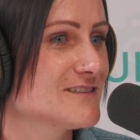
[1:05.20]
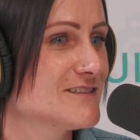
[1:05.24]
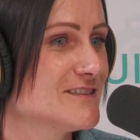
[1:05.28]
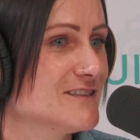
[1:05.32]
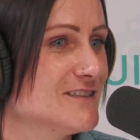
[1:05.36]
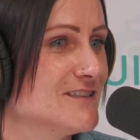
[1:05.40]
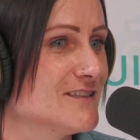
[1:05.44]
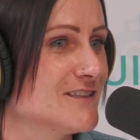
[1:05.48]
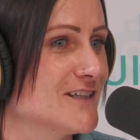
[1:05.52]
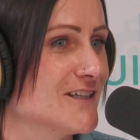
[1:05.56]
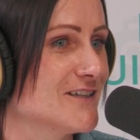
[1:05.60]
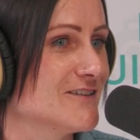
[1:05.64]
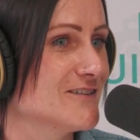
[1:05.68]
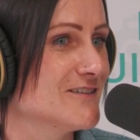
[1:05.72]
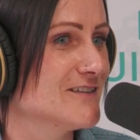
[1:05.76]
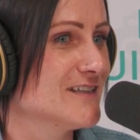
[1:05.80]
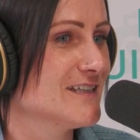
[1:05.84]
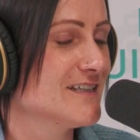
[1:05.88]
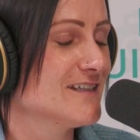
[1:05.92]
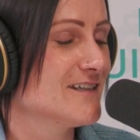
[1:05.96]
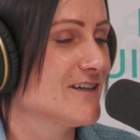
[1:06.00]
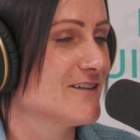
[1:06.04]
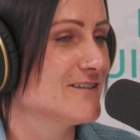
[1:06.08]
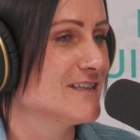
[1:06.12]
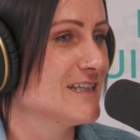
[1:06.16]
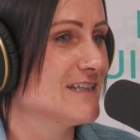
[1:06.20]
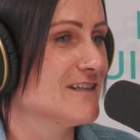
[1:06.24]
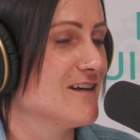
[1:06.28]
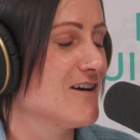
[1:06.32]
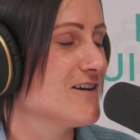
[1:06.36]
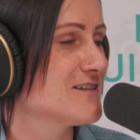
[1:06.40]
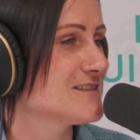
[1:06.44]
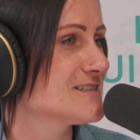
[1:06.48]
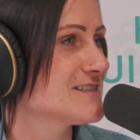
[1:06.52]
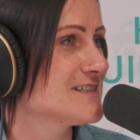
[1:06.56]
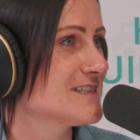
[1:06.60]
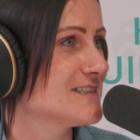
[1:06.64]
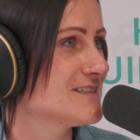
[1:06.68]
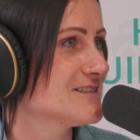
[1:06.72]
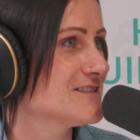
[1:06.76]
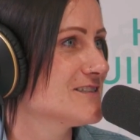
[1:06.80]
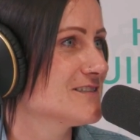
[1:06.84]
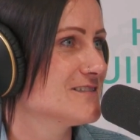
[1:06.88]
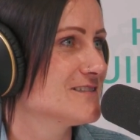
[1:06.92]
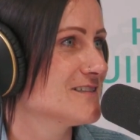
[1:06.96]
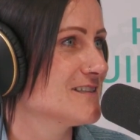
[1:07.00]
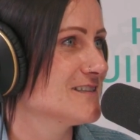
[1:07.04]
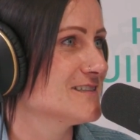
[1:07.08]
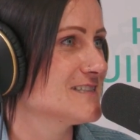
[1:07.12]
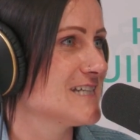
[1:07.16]
you know, it only lasted
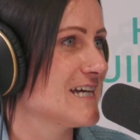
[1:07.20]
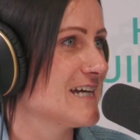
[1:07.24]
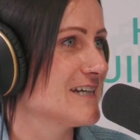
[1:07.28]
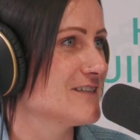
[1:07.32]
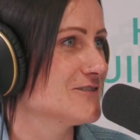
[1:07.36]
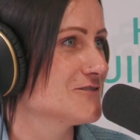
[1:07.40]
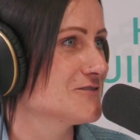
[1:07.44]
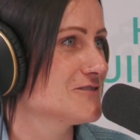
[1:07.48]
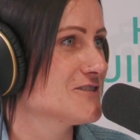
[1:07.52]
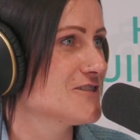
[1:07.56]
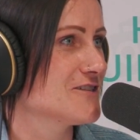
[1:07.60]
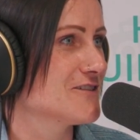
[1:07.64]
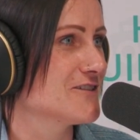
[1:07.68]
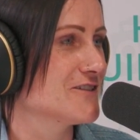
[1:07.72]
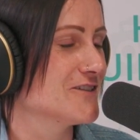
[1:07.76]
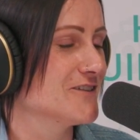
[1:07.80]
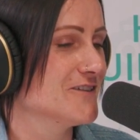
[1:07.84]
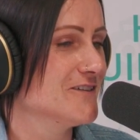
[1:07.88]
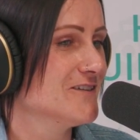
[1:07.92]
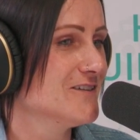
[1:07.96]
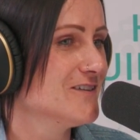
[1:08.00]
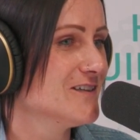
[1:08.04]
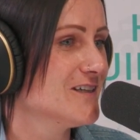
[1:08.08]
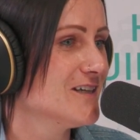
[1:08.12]
a day or two.